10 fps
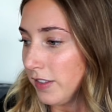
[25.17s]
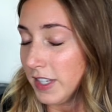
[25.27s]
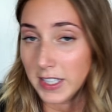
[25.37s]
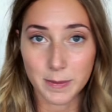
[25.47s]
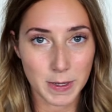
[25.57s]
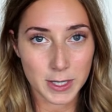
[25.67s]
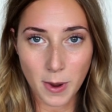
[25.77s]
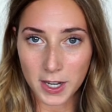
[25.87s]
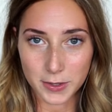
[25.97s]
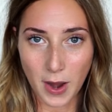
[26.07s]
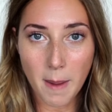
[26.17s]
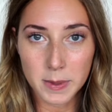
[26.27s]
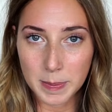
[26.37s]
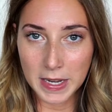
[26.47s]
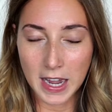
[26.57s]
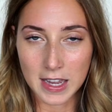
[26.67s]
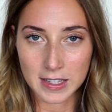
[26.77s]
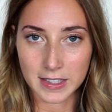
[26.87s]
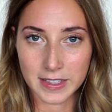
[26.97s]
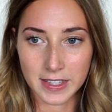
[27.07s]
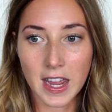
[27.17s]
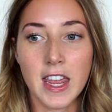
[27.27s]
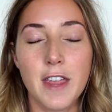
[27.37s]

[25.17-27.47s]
these beeswax wraps because